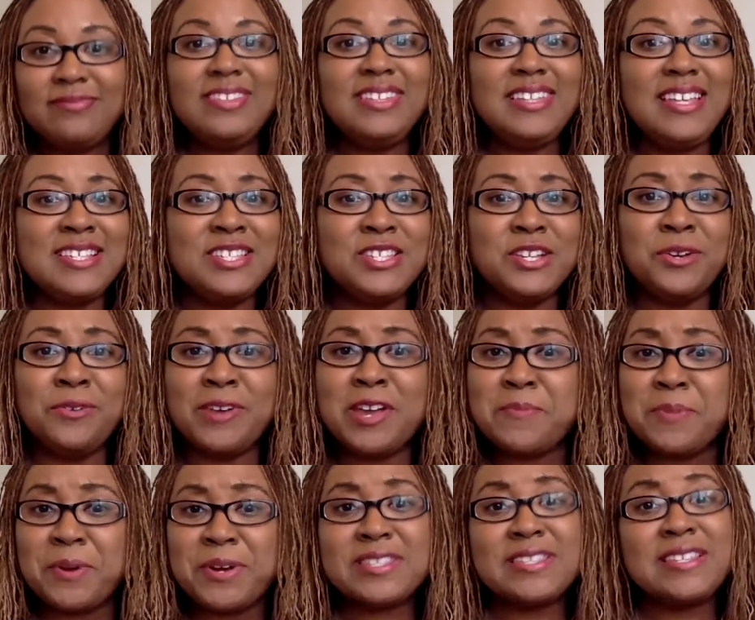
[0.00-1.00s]
It's a
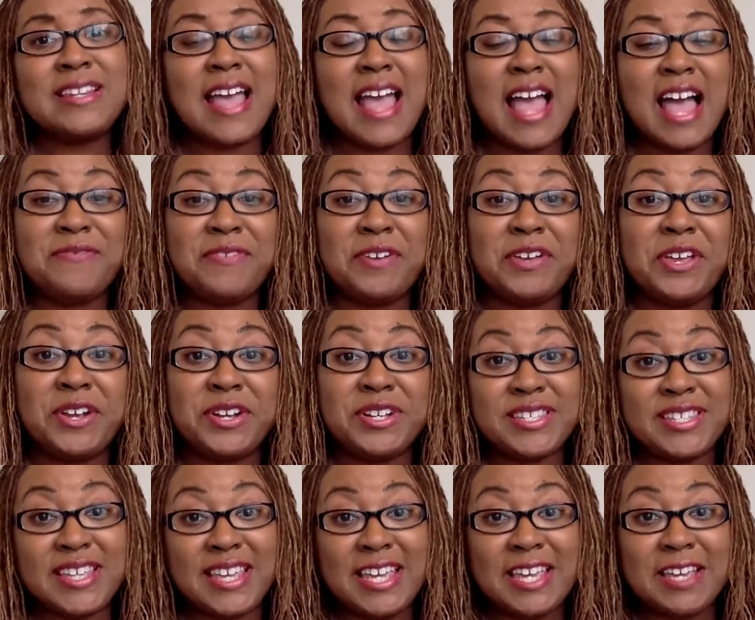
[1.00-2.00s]
great person to have on your
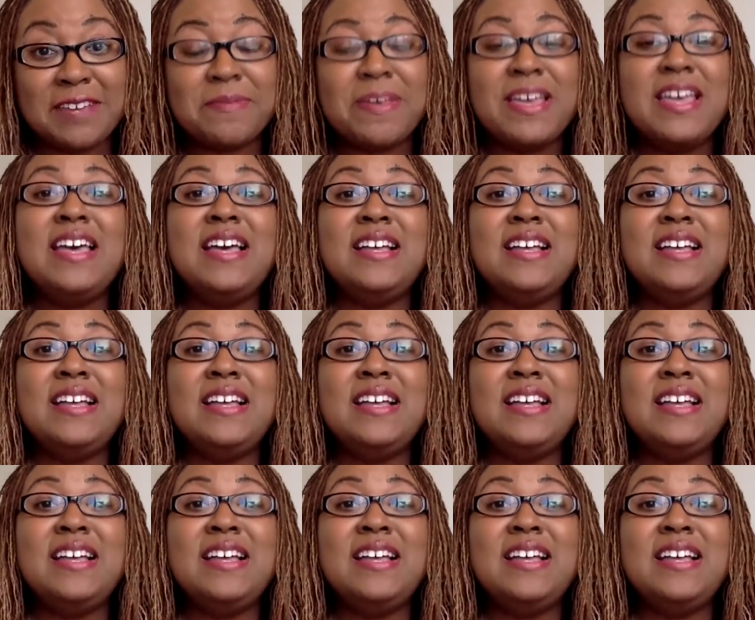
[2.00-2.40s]
team